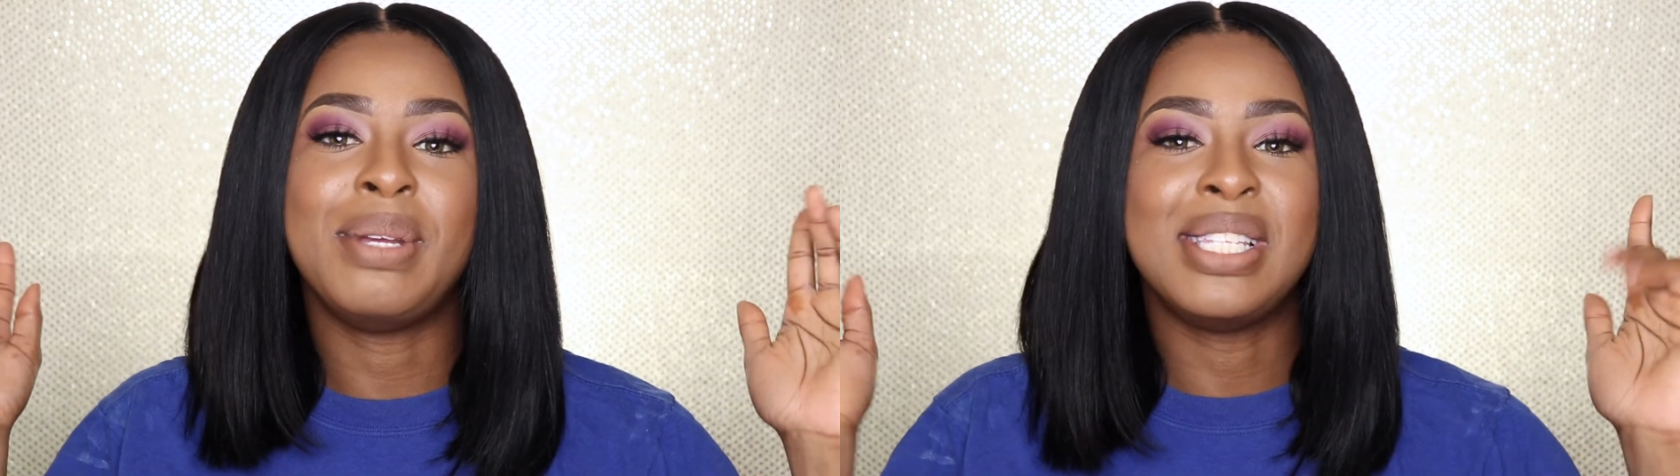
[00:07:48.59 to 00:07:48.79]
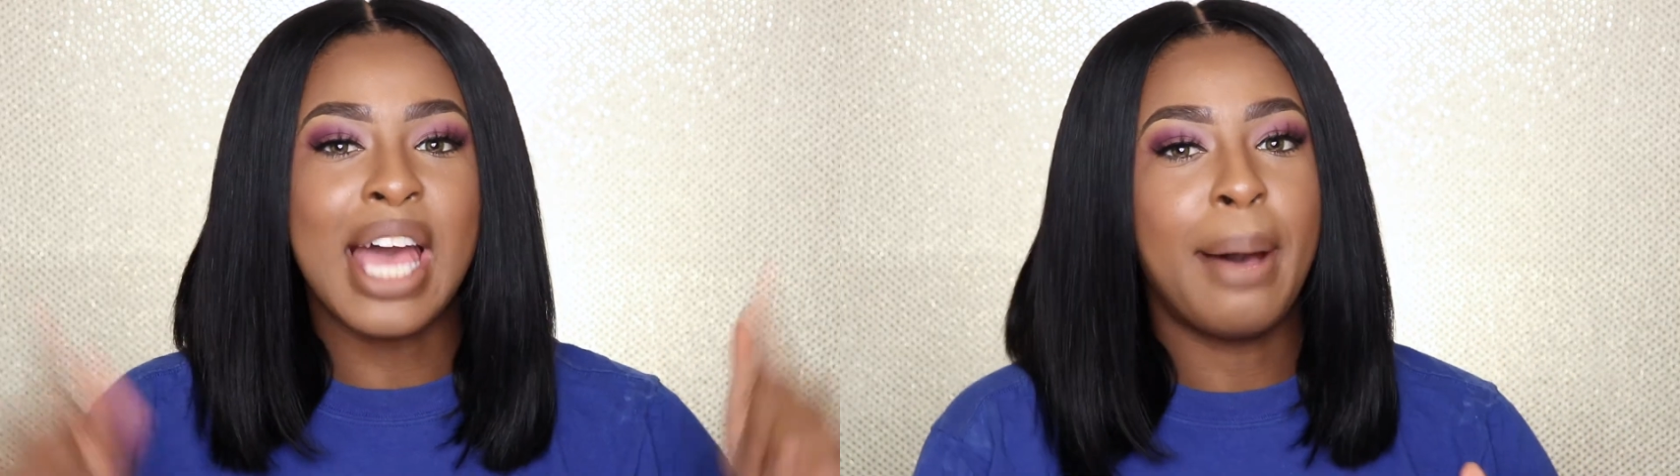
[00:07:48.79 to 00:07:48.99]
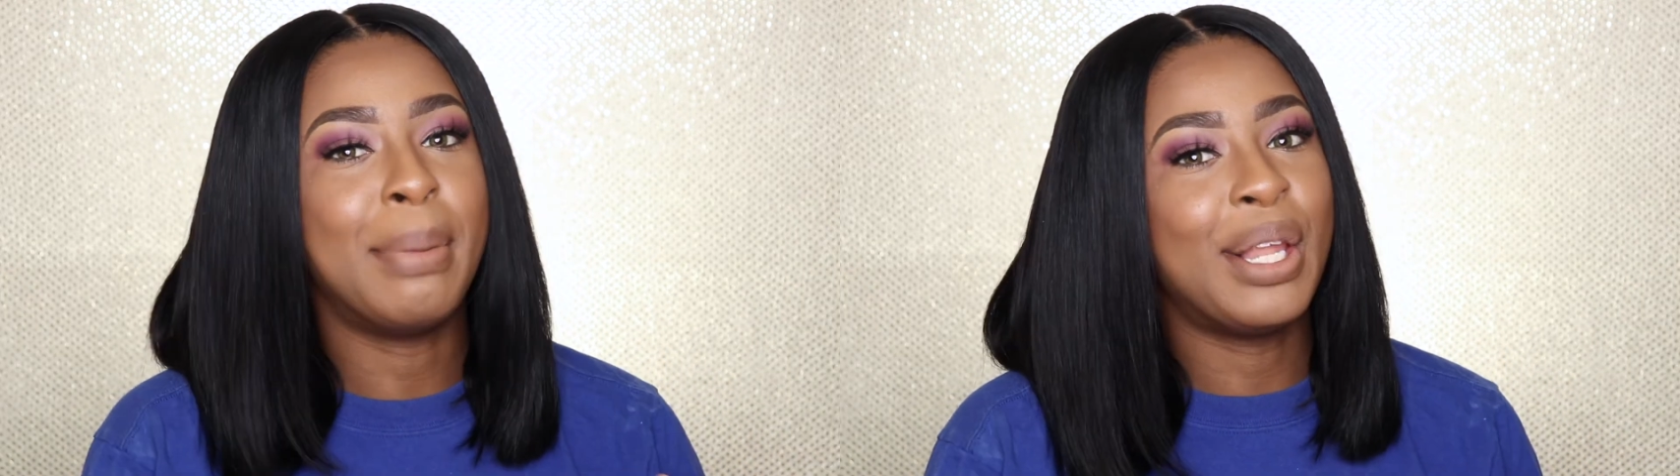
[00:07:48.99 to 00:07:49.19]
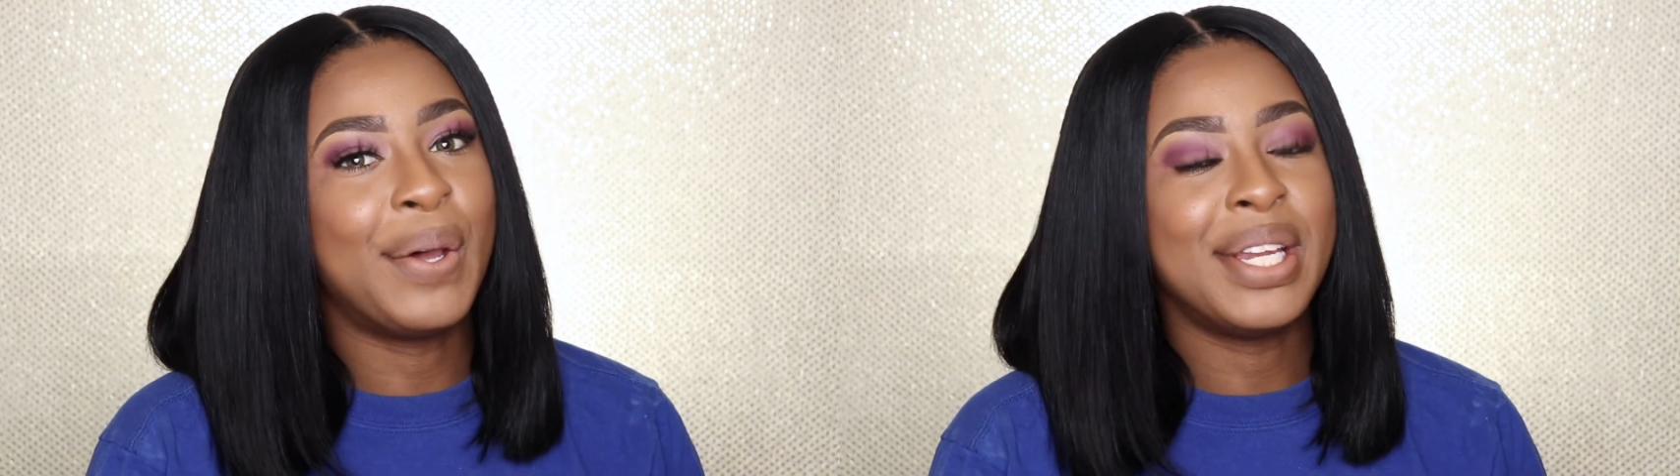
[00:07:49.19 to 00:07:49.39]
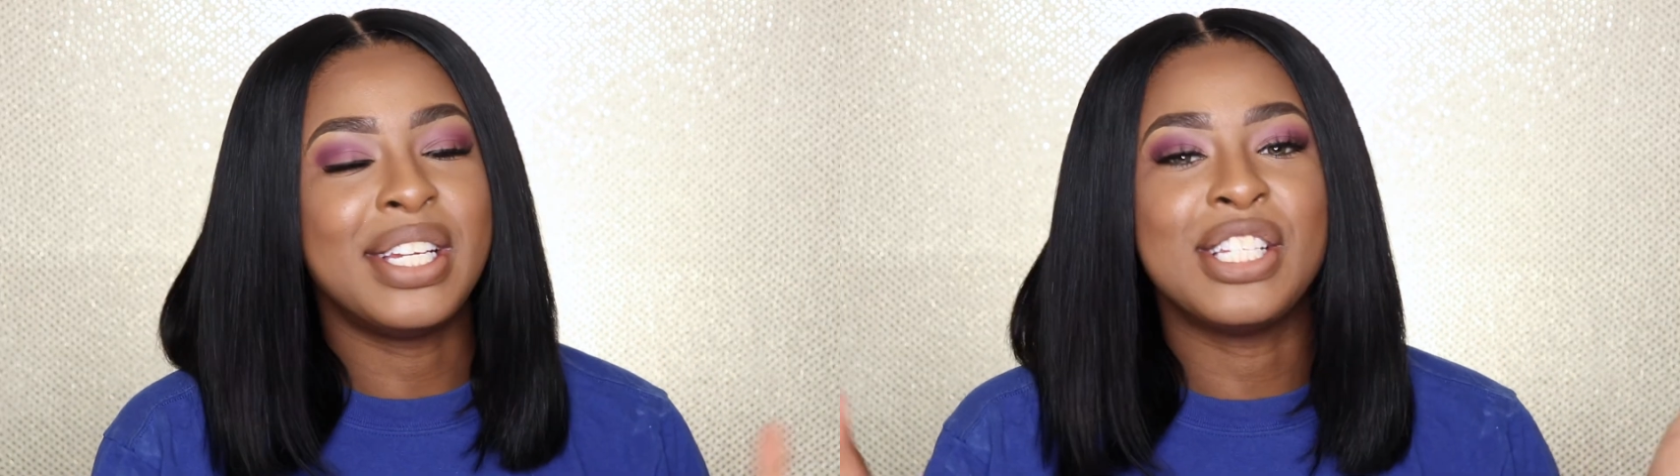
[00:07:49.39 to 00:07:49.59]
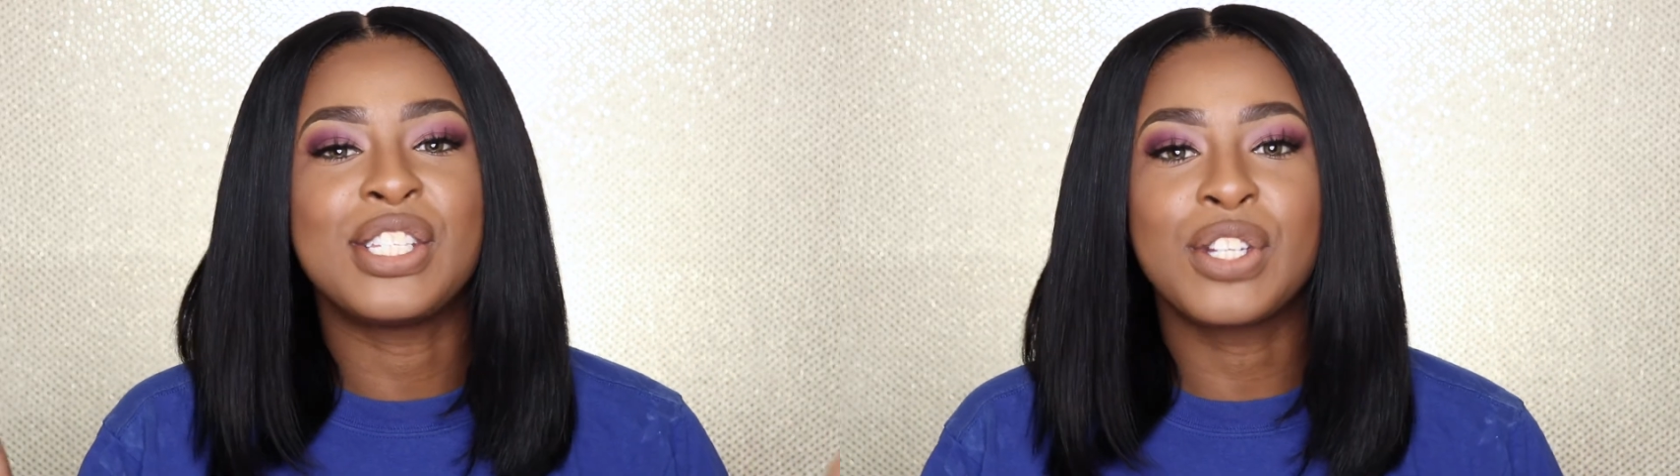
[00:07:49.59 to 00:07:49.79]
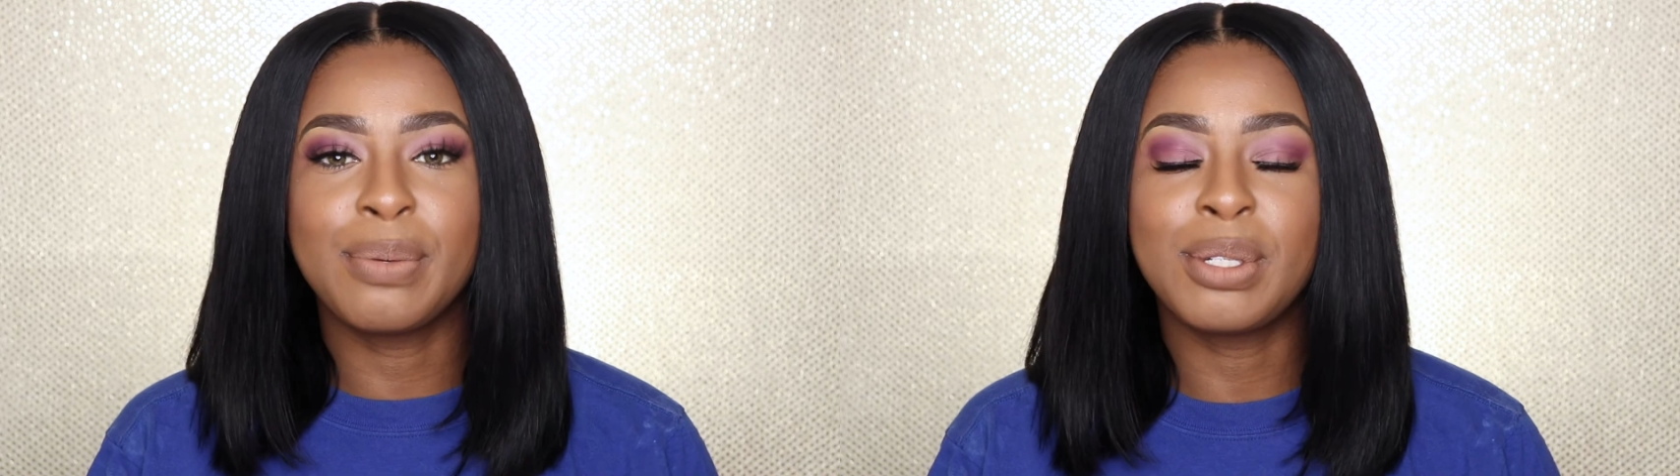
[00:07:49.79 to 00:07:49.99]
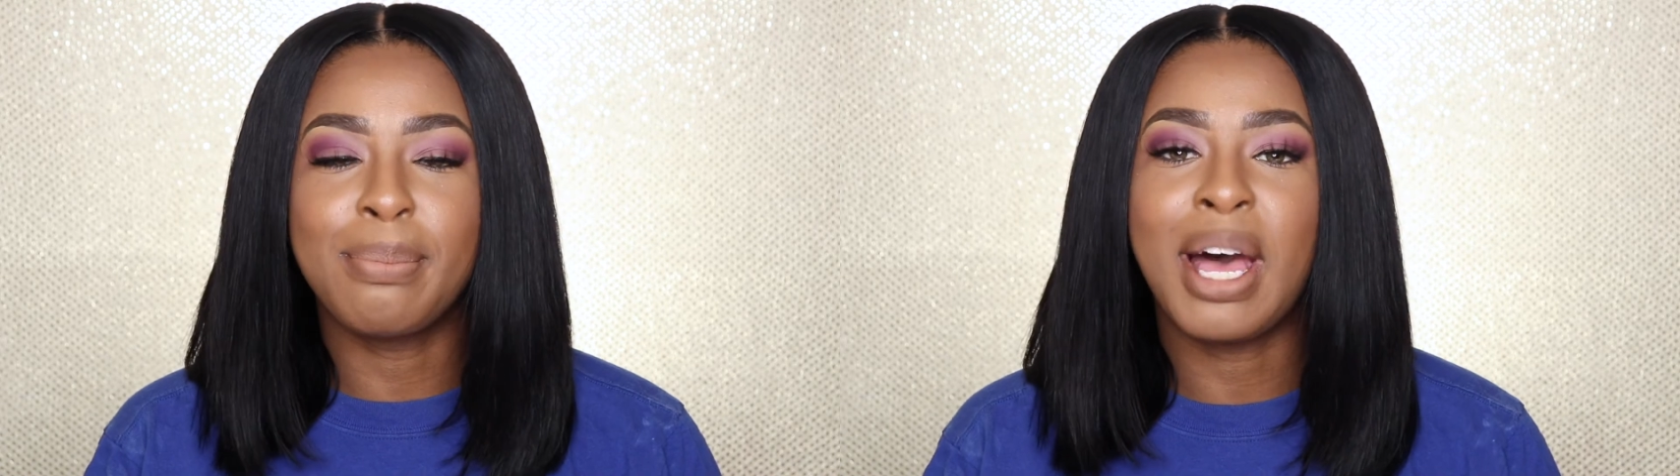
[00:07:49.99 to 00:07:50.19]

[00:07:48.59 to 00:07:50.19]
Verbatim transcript: be down below in the description